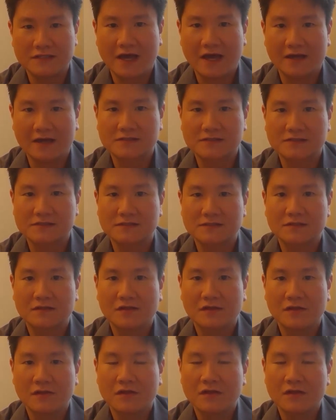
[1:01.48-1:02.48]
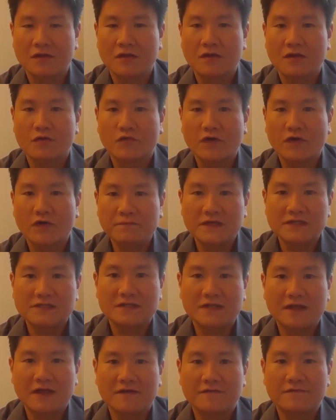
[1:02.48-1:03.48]
tax. With me
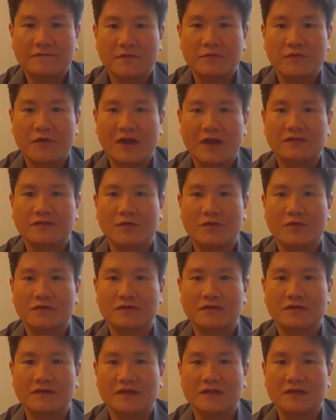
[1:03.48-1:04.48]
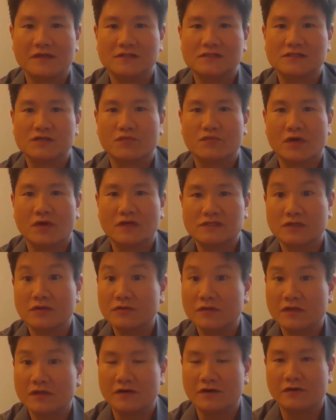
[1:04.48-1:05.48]
today from Grant Thornton is Rustin
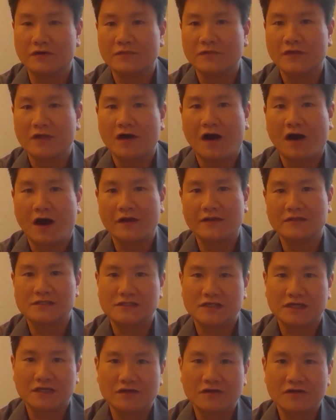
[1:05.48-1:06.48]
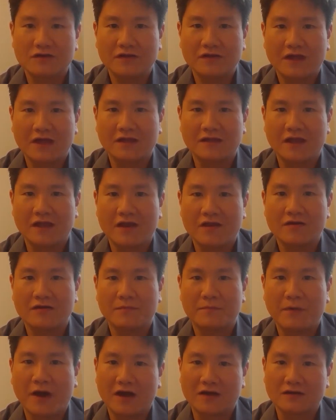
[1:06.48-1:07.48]
O'Neill, Audit Senior, and Aaron
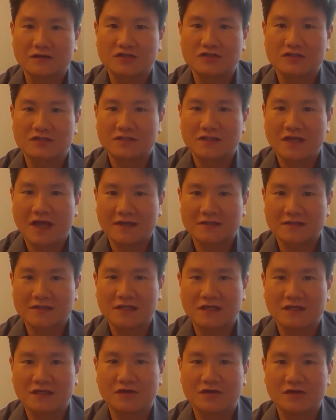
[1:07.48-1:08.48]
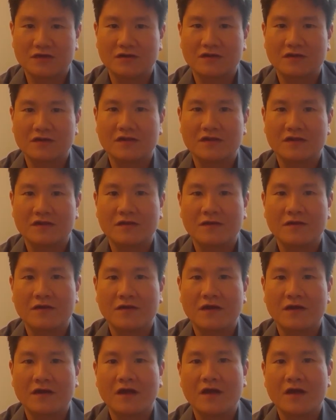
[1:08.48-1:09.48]
Abash, Tax Senior.
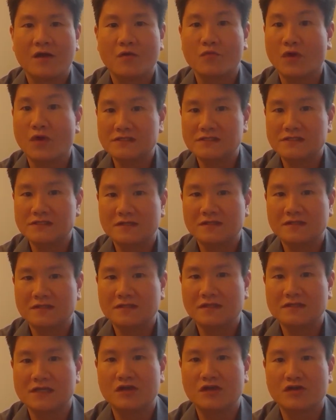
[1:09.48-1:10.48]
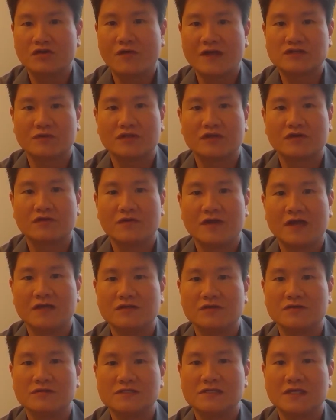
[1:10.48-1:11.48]
Rustin did his undergraduate degree
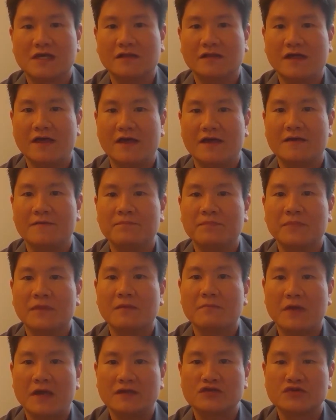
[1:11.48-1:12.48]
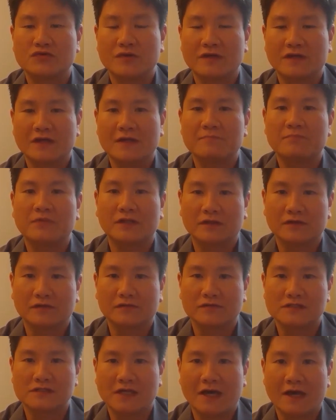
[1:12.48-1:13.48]
at UCLA, majoring in
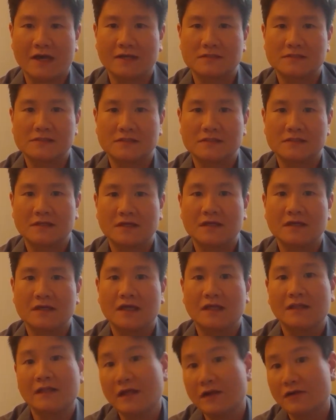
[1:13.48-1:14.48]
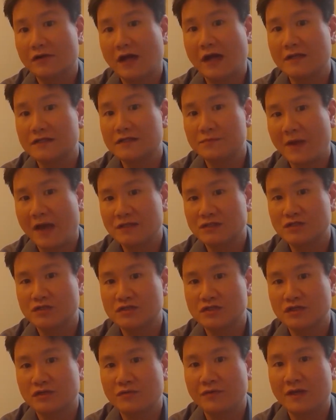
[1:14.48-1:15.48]
political science. He later got his
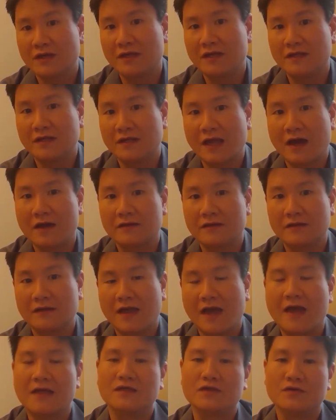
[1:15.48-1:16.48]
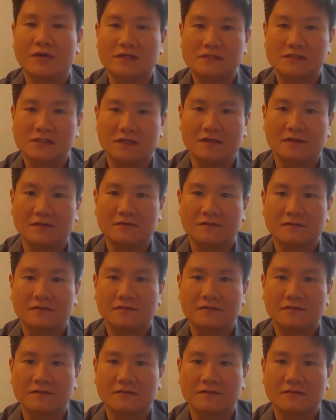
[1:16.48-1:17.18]
master's degree in accounting at USC.